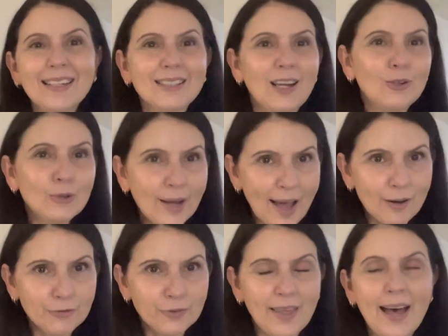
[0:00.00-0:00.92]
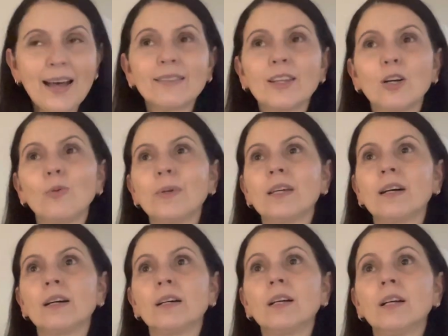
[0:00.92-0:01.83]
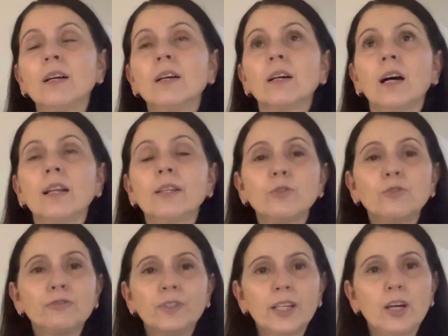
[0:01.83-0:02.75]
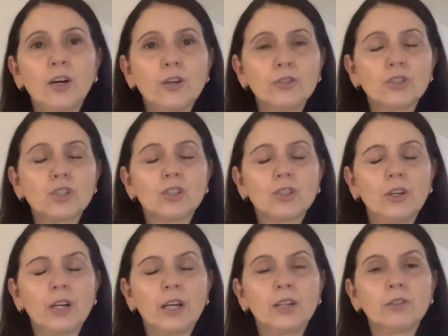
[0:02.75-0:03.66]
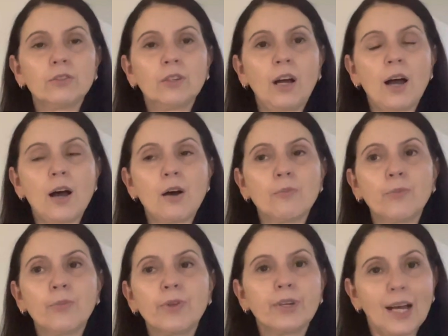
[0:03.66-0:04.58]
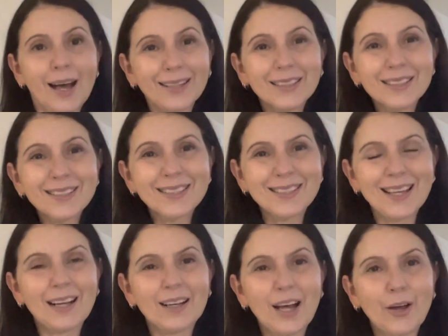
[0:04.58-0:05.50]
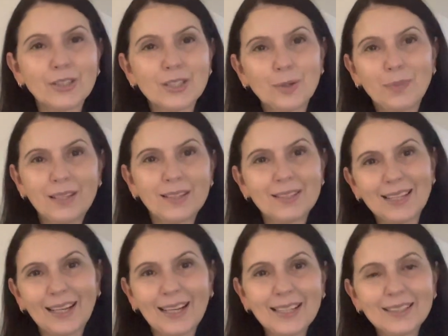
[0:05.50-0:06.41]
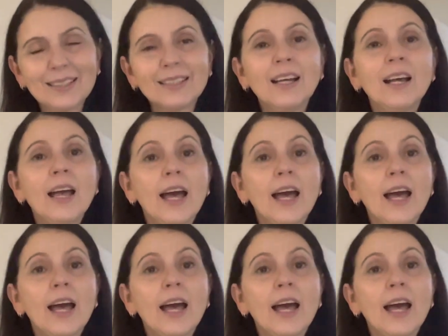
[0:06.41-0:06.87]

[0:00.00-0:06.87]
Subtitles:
So look out for that. There'll be a little video, with the colours that are going to be selected,